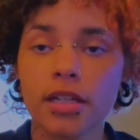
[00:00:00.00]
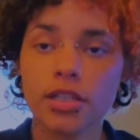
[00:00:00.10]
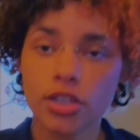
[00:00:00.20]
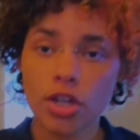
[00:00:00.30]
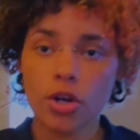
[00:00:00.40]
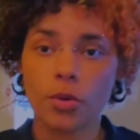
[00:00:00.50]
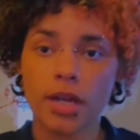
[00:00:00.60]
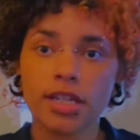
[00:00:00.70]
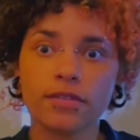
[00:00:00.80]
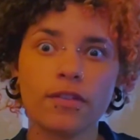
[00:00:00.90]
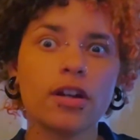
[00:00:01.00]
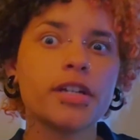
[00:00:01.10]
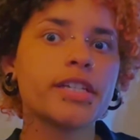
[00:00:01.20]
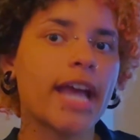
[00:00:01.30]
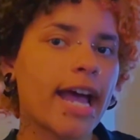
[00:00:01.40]
So as far
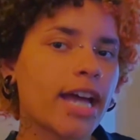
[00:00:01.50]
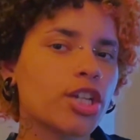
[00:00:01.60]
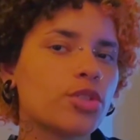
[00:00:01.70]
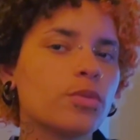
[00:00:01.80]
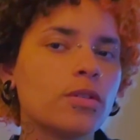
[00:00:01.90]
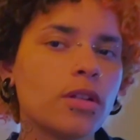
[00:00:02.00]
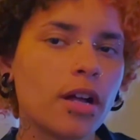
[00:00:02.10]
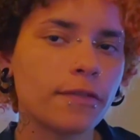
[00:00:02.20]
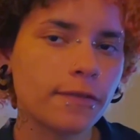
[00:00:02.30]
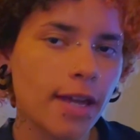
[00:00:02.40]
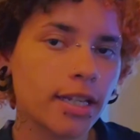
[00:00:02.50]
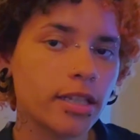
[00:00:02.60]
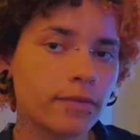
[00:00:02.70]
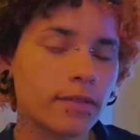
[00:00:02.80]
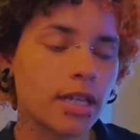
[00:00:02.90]
as actual
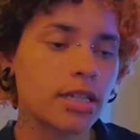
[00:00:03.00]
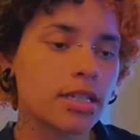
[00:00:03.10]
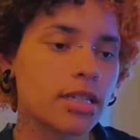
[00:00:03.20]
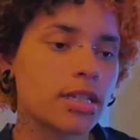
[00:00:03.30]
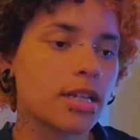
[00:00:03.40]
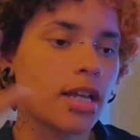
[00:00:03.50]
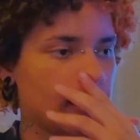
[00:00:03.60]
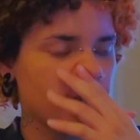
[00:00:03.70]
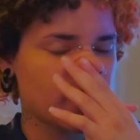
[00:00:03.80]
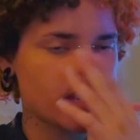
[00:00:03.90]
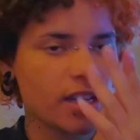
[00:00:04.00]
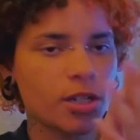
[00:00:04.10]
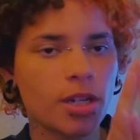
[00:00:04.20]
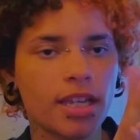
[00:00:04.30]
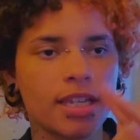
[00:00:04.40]
effectiveness,
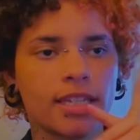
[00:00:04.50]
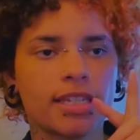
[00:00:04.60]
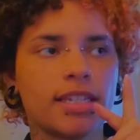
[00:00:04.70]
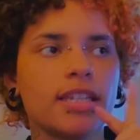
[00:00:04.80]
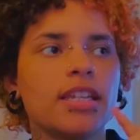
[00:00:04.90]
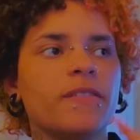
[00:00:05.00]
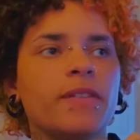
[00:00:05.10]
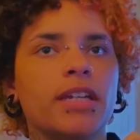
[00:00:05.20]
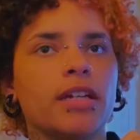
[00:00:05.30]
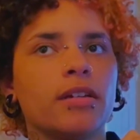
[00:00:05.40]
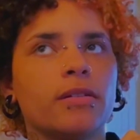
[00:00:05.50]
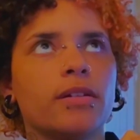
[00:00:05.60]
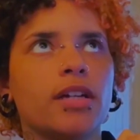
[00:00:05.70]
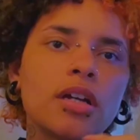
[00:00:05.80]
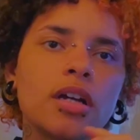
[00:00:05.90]
such a silly video.
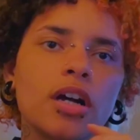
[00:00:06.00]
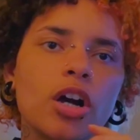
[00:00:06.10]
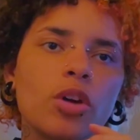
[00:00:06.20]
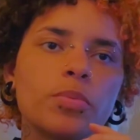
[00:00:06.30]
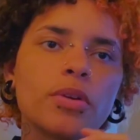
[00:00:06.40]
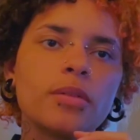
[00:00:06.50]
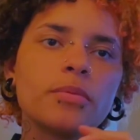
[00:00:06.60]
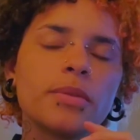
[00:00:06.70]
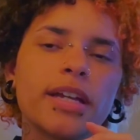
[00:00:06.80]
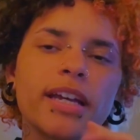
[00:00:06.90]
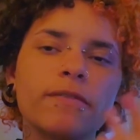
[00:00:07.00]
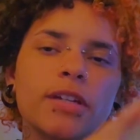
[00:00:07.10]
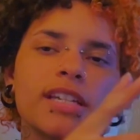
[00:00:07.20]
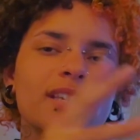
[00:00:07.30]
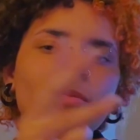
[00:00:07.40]
I'll probably, like, if
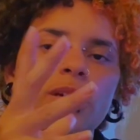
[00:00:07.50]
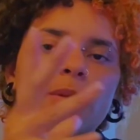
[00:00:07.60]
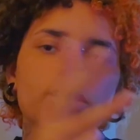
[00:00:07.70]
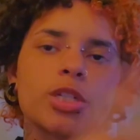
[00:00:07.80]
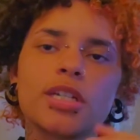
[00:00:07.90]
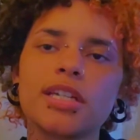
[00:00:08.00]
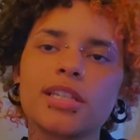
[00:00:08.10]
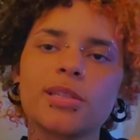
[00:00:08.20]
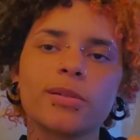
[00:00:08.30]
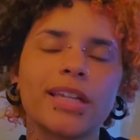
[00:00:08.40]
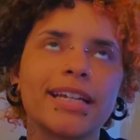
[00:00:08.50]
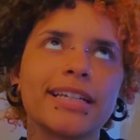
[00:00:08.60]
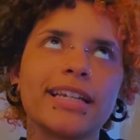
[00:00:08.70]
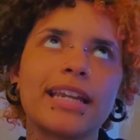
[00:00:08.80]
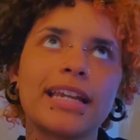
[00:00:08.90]
you guys have any questions or like
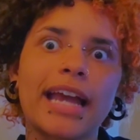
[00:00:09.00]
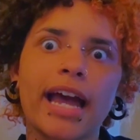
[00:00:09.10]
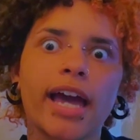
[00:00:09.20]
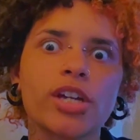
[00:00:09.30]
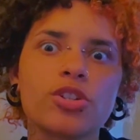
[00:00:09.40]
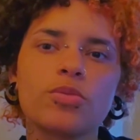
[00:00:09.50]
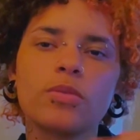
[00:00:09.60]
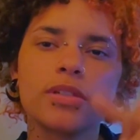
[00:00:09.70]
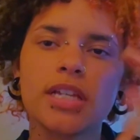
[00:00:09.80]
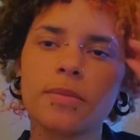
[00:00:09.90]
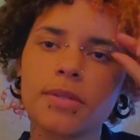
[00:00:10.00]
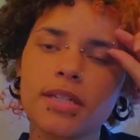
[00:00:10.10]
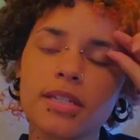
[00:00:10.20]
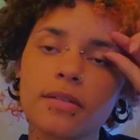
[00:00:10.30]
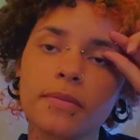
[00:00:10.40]
need any actual tips
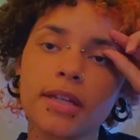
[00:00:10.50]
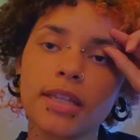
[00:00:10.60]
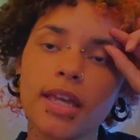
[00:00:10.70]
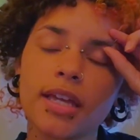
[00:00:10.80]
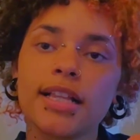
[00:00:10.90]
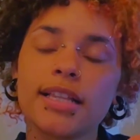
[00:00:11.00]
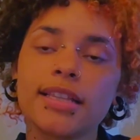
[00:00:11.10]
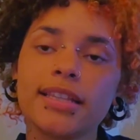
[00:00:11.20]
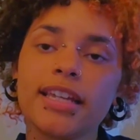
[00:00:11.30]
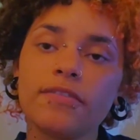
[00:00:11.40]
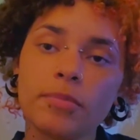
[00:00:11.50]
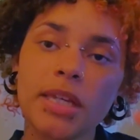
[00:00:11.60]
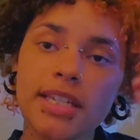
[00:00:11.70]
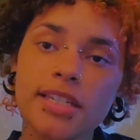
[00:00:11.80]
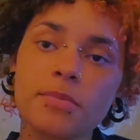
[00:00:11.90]
and stuff like that, leave
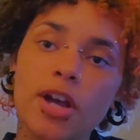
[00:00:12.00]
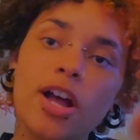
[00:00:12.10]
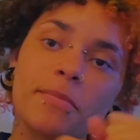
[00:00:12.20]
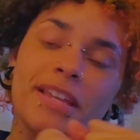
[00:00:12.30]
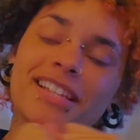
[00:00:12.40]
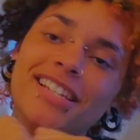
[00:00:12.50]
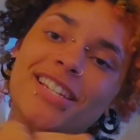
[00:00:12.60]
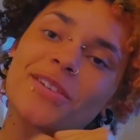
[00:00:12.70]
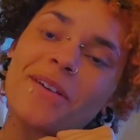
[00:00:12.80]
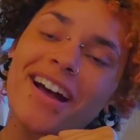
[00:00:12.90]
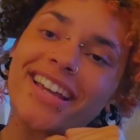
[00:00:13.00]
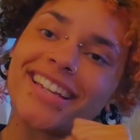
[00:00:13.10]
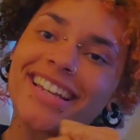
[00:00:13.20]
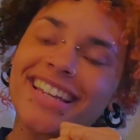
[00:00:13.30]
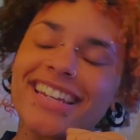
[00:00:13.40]
me some comments so I
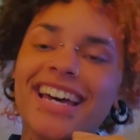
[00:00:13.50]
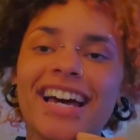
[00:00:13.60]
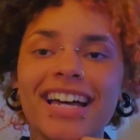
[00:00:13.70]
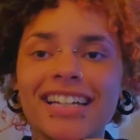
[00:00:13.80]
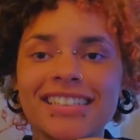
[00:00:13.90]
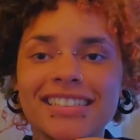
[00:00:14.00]
can